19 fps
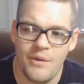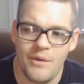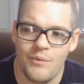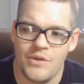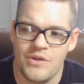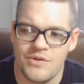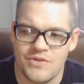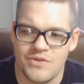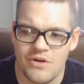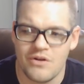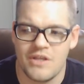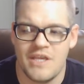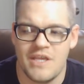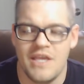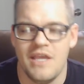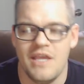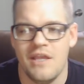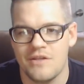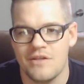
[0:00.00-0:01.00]
when you start
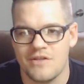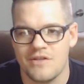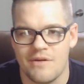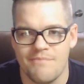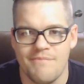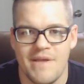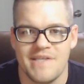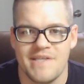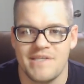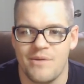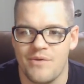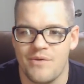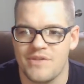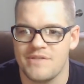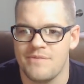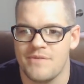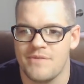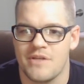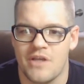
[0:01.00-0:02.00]
keying and you start messing with
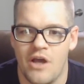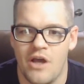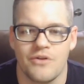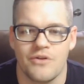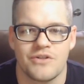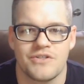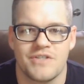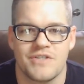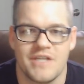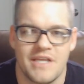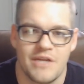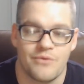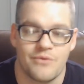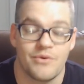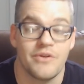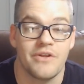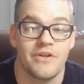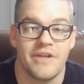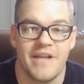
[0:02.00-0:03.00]
some of the colors to get a
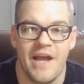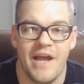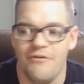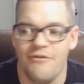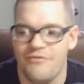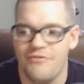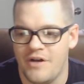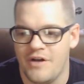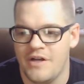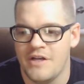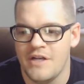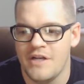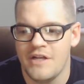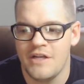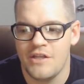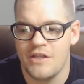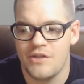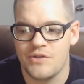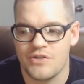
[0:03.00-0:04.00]
really good alpha,
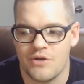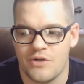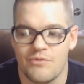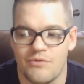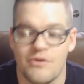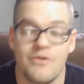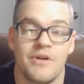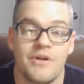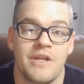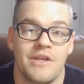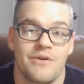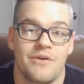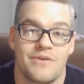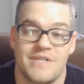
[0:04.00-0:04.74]
you start ruining your